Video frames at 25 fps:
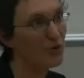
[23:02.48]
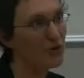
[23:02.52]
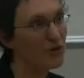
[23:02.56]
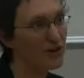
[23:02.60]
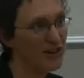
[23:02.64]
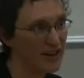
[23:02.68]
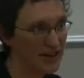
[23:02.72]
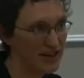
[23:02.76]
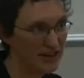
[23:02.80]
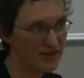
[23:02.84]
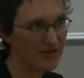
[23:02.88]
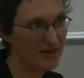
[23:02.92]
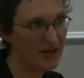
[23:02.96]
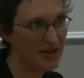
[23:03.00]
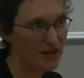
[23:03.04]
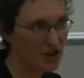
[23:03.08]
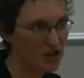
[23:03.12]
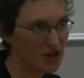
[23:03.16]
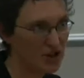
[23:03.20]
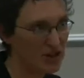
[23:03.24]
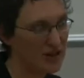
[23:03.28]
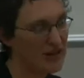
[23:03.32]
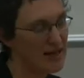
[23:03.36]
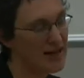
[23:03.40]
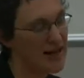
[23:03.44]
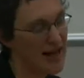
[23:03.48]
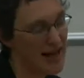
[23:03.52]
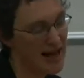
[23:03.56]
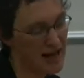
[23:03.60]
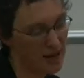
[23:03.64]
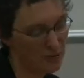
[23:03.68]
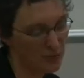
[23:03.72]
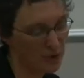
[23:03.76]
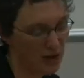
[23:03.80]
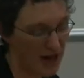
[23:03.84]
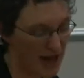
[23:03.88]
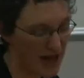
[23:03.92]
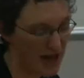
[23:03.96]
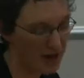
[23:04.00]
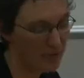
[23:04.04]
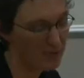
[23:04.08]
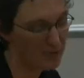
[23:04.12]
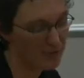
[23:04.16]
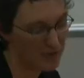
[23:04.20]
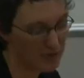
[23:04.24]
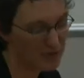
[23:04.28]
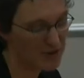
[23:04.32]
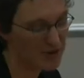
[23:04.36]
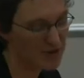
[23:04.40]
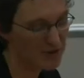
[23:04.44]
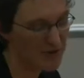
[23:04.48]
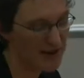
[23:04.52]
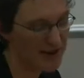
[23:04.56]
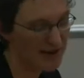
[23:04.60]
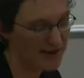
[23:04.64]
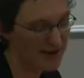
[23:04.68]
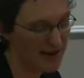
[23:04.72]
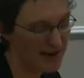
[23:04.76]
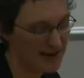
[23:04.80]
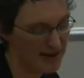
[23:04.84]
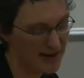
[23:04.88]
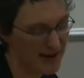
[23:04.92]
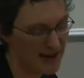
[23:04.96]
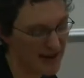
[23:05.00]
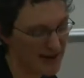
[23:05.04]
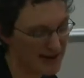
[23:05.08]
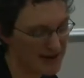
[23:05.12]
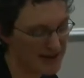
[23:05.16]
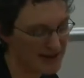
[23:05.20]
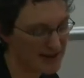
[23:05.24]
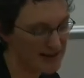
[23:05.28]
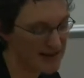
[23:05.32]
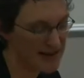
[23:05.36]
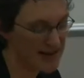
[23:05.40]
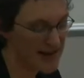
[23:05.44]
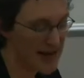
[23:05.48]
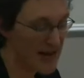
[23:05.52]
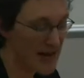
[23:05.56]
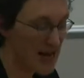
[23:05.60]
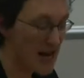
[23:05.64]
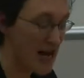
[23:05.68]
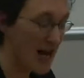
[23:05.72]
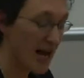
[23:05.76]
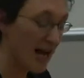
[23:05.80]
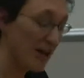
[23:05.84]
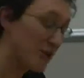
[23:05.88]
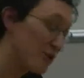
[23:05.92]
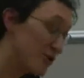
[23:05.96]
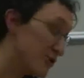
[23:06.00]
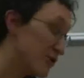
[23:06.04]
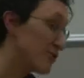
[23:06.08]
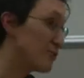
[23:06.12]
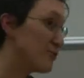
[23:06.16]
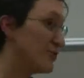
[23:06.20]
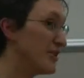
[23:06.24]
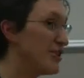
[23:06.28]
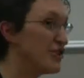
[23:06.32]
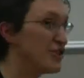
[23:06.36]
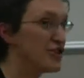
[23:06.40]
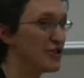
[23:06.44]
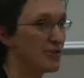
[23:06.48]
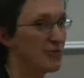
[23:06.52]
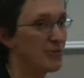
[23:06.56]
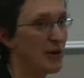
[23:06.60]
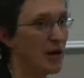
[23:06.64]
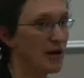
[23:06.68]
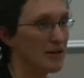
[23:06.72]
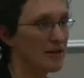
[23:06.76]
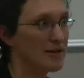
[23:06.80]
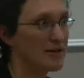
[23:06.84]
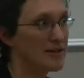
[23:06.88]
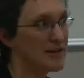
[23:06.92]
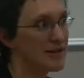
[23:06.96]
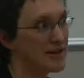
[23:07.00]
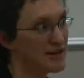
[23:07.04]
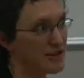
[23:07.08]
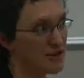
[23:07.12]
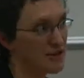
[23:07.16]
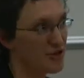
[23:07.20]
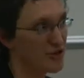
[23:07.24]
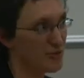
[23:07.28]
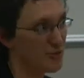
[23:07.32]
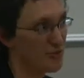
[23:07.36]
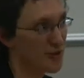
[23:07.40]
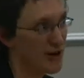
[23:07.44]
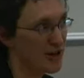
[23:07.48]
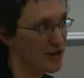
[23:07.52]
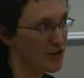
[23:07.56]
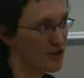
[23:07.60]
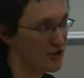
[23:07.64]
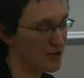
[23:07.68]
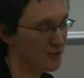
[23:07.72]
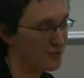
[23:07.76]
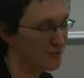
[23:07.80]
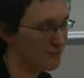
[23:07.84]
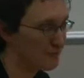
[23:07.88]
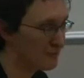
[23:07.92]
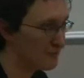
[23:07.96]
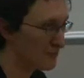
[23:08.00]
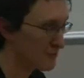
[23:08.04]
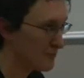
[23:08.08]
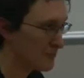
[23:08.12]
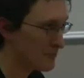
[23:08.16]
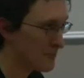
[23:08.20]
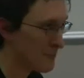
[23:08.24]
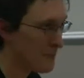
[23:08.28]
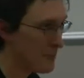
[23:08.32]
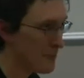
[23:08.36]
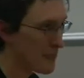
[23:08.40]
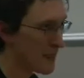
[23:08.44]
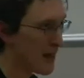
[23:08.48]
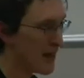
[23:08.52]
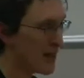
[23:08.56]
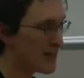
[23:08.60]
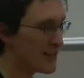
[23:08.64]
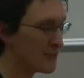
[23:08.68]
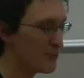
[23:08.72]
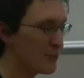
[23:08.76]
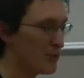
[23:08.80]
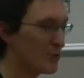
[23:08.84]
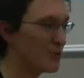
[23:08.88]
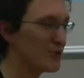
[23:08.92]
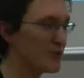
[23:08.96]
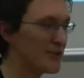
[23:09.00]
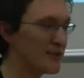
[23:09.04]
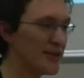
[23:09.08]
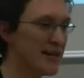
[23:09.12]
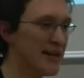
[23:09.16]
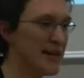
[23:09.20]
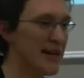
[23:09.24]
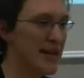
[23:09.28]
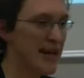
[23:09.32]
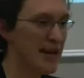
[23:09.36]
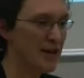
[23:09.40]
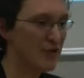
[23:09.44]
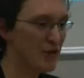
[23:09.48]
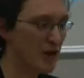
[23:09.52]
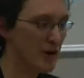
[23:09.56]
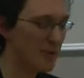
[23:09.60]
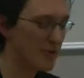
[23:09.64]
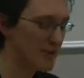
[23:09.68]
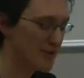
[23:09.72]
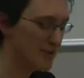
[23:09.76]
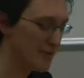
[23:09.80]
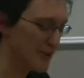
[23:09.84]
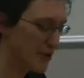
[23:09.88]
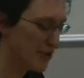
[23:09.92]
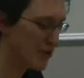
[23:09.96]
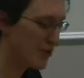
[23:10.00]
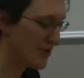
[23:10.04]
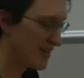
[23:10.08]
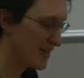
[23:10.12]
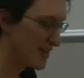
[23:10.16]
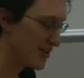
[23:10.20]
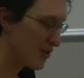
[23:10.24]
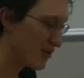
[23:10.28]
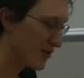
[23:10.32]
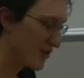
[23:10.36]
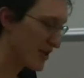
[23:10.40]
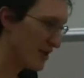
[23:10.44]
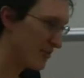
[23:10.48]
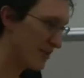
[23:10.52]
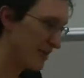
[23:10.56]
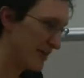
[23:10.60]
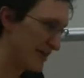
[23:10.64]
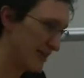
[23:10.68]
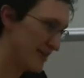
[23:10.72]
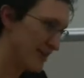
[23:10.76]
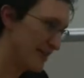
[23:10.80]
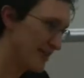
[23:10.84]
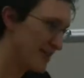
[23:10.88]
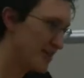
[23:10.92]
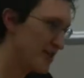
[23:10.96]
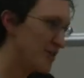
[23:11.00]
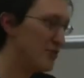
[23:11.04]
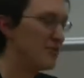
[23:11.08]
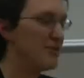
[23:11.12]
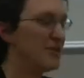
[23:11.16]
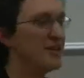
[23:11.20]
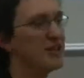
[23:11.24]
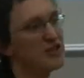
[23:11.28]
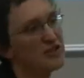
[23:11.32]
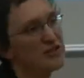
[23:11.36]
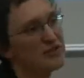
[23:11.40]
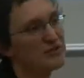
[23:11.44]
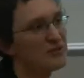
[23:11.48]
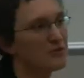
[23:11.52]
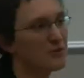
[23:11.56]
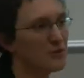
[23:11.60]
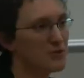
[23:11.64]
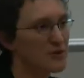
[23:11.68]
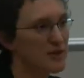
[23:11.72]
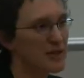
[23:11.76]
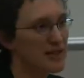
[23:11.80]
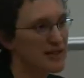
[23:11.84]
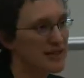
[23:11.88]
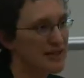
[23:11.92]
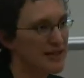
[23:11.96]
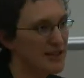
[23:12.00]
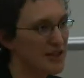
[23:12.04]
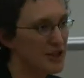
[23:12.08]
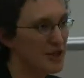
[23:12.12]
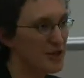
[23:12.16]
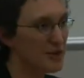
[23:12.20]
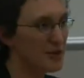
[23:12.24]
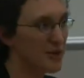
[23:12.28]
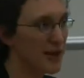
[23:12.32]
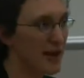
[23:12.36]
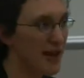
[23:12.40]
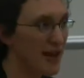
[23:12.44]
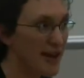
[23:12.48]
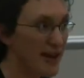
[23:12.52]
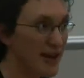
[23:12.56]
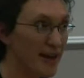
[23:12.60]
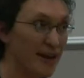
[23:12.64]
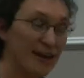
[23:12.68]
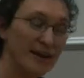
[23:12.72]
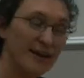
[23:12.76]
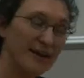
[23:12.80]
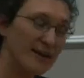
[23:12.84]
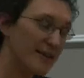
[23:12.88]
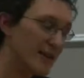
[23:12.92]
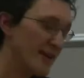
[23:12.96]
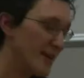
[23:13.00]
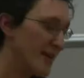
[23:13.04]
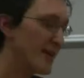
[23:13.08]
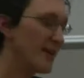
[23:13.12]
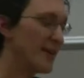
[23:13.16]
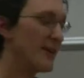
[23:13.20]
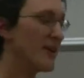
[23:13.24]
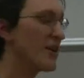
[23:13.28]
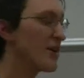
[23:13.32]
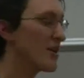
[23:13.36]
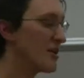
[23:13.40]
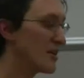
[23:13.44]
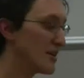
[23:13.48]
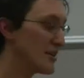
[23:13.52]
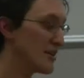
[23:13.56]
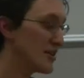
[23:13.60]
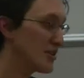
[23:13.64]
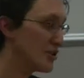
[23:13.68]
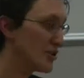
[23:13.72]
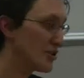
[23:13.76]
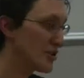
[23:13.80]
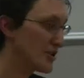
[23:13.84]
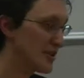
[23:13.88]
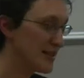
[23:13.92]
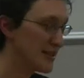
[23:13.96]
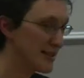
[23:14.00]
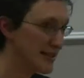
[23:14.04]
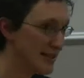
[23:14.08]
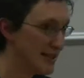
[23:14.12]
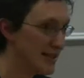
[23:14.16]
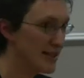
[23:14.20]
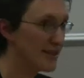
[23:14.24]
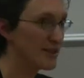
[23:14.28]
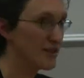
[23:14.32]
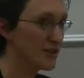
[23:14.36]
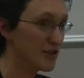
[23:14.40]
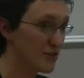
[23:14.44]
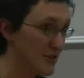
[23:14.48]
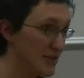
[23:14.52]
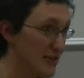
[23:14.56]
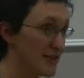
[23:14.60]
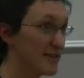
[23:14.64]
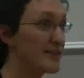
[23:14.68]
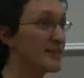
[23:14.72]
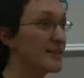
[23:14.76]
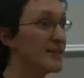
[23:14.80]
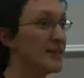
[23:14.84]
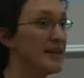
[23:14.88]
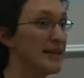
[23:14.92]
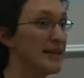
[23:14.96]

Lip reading: in innovation will help to make that case. And also regional policy is under pressure. I suppose Robert was already talking about the city-region focus in the UK, and I think in Ireland you can see that there is,